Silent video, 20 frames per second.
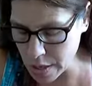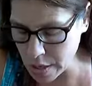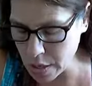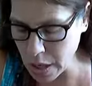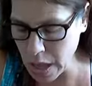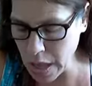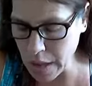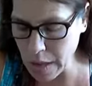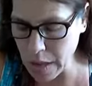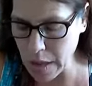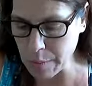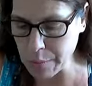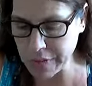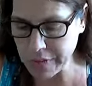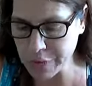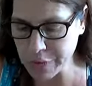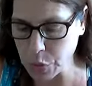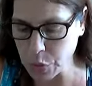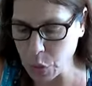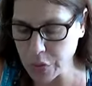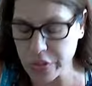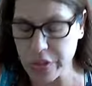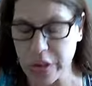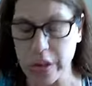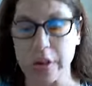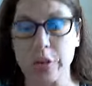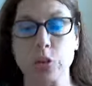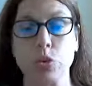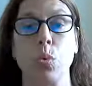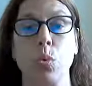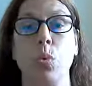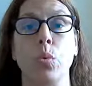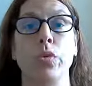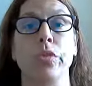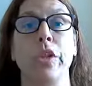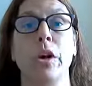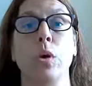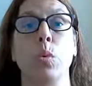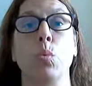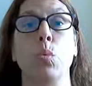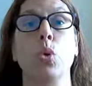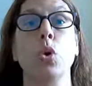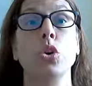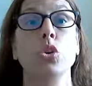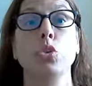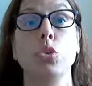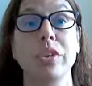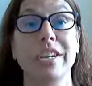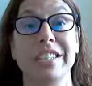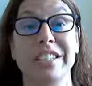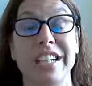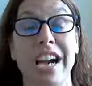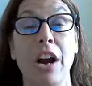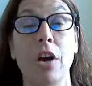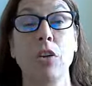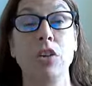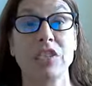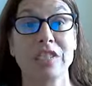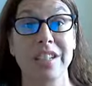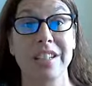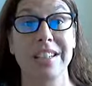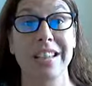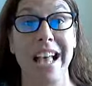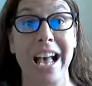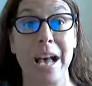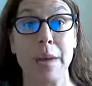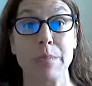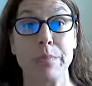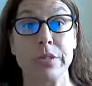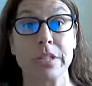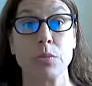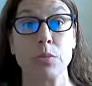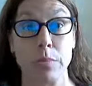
uh, before the the World Trade Towers collapsed.